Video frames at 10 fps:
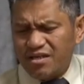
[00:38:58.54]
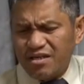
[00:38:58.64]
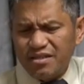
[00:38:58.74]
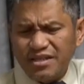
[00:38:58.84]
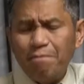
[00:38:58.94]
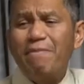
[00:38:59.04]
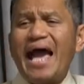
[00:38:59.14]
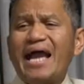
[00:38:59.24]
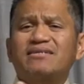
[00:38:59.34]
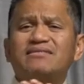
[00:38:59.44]

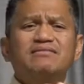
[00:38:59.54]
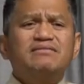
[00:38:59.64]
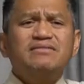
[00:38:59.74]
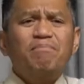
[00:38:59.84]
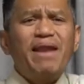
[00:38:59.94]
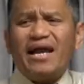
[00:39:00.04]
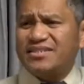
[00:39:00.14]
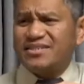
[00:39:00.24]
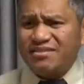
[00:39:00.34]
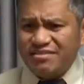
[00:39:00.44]
Black
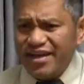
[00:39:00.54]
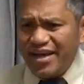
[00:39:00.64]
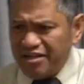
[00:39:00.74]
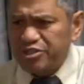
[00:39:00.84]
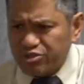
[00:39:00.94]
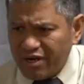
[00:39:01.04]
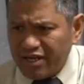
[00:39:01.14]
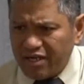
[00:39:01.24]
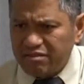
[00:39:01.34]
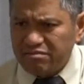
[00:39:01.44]
Saturday in
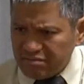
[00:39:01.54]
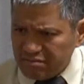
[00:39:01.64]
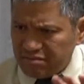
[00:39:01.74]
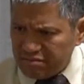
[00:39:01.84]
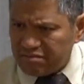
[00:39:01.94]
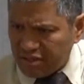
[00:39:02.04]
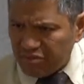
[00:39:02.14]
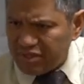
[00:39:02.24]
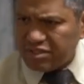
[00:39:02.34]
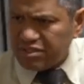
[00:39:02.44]
Australia, that
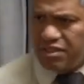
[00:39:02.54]
was